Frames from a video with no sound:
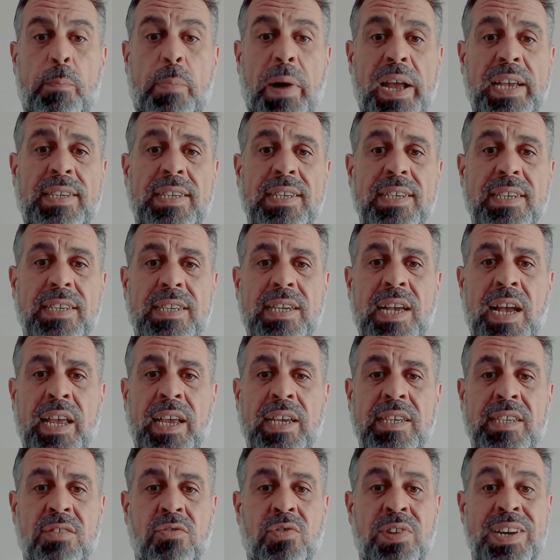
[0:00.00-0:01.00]
basically saying
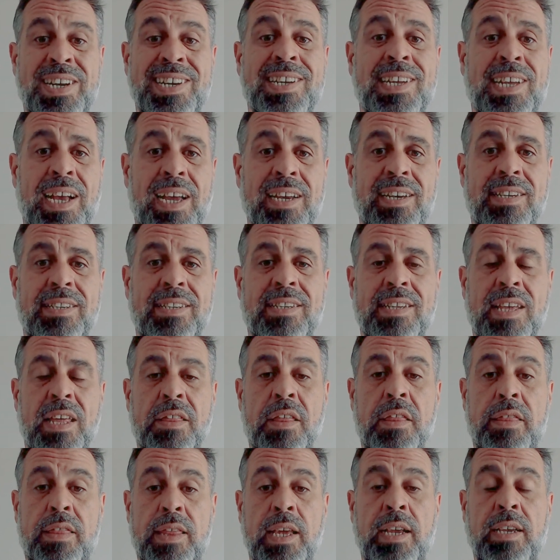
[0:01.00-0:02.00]
is there are indicators there
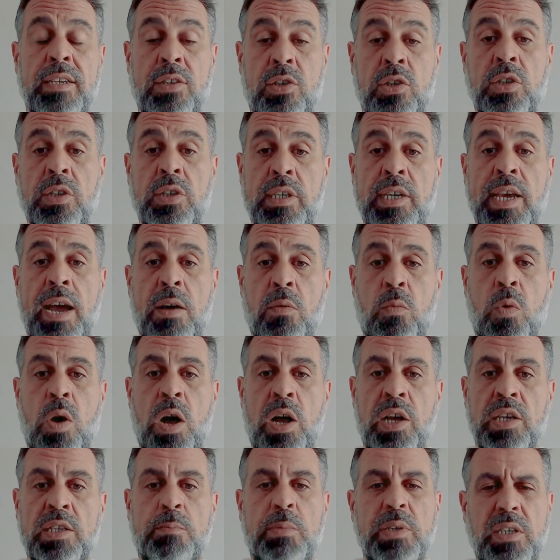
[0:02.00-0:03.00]
that things could get
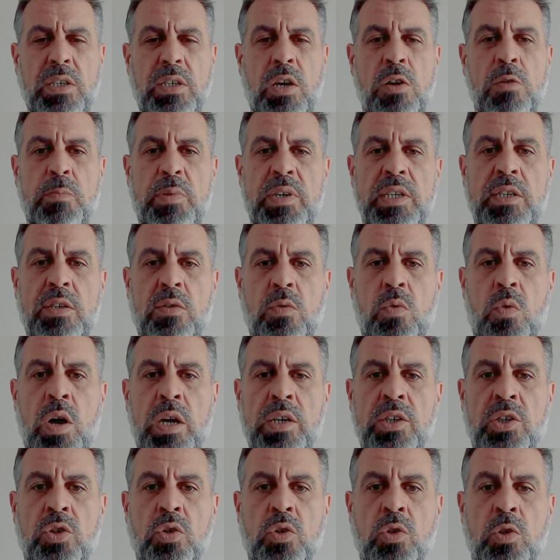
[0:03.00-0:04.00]
worse, but nobody's
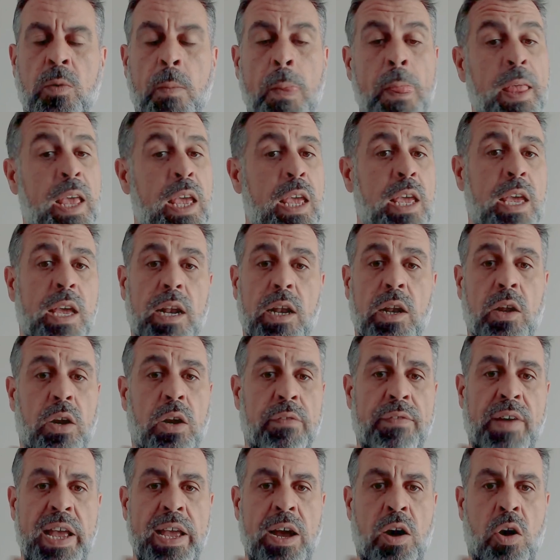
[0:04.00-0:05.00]
quite sure. A lot
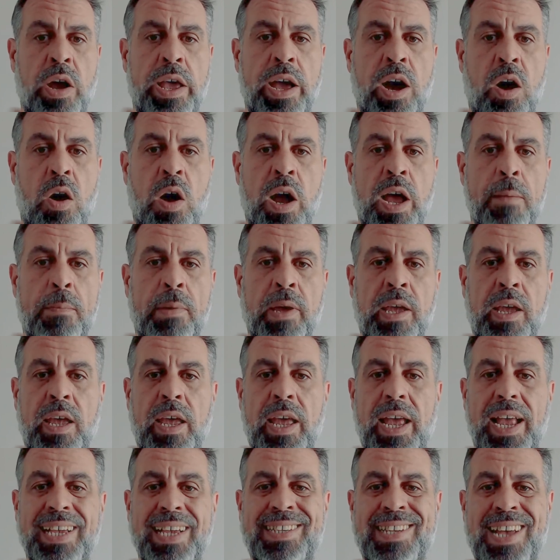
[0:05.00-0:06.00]
of AI hype.
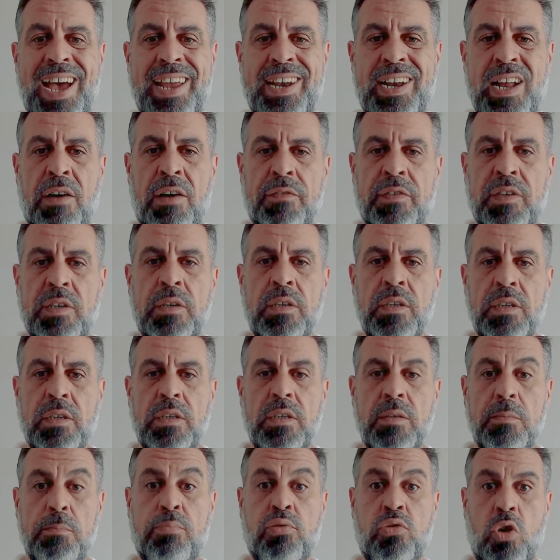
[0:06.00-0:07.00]
Is that enough to
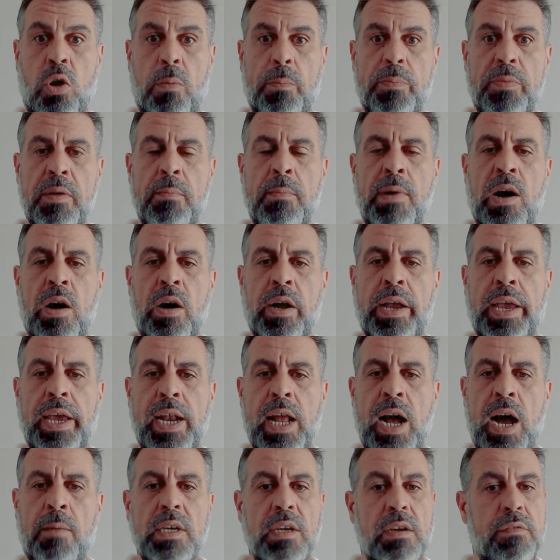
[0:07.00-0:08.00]
prop the market
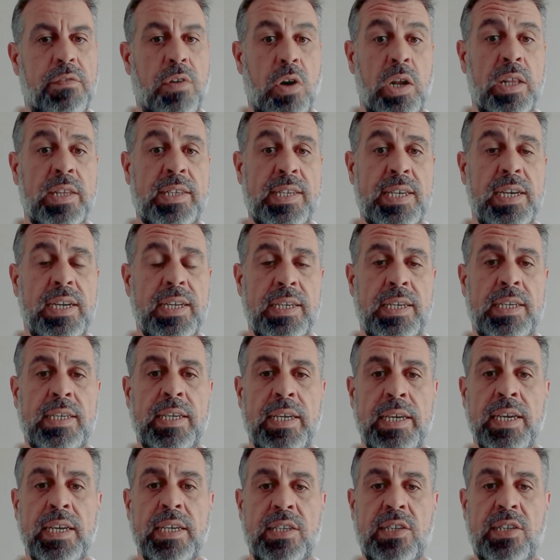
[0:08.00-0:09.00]
up?
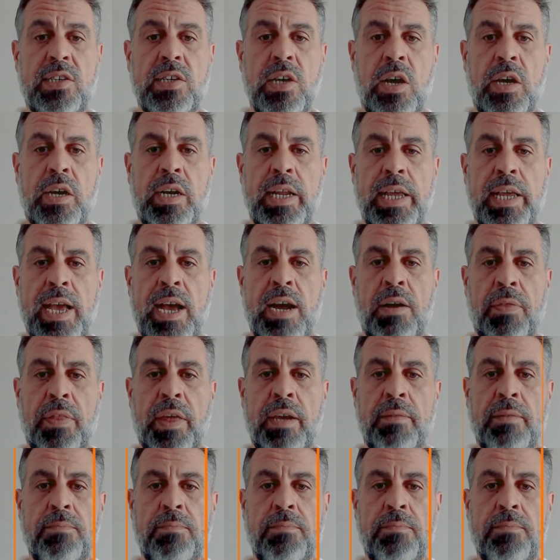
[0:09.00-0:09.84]
Volatility is certainly out there.